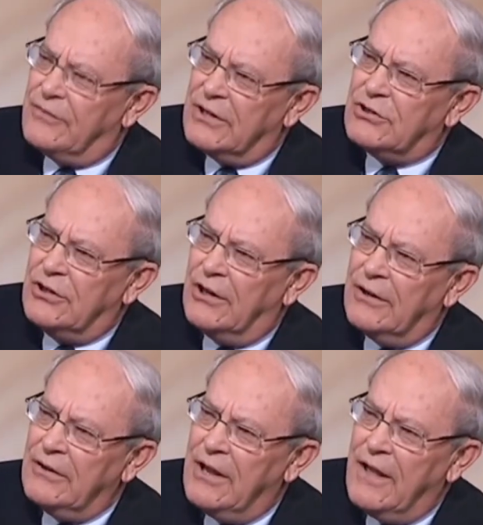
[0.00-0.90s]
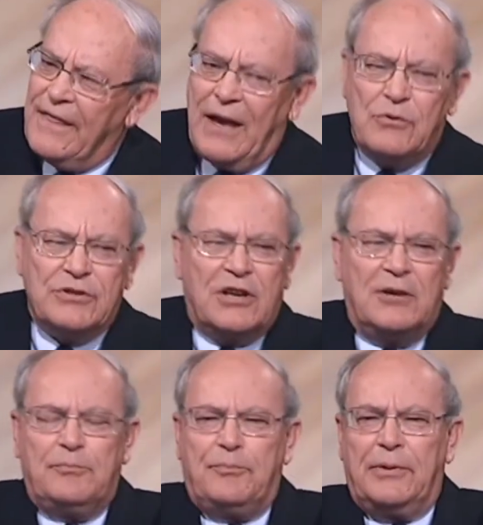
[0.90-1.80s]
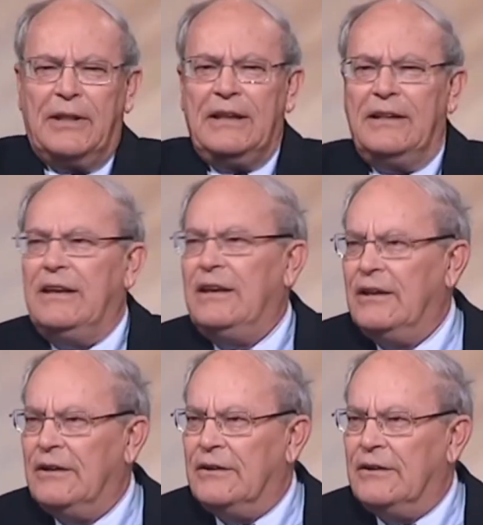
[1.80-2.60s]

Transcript: of this year, that was completely